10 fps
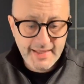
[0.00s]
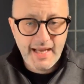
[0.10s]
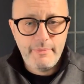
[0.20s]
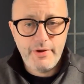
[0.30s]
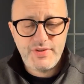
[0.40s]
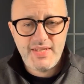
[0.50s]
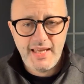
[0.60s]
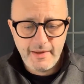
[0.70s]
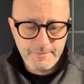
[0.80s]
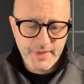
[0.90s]
about
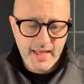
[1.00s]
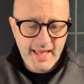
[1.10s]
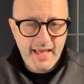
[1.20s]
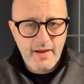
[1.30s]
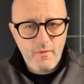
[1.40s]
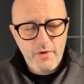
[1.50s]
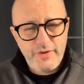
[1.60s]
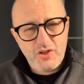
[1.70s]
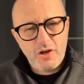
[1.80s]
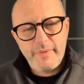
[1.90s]
saying, if you
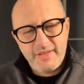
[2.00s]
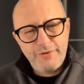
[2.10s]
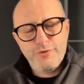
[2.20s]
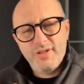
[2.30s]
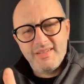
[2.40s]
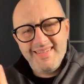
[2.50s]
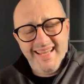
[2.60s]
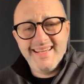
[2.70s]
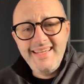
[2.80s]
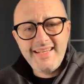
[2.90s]
talk about different
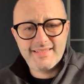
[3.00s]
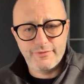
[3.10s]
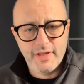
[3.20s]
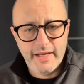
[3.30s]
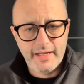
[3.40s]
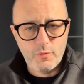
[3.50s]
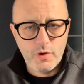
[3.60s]
techniques of lighting,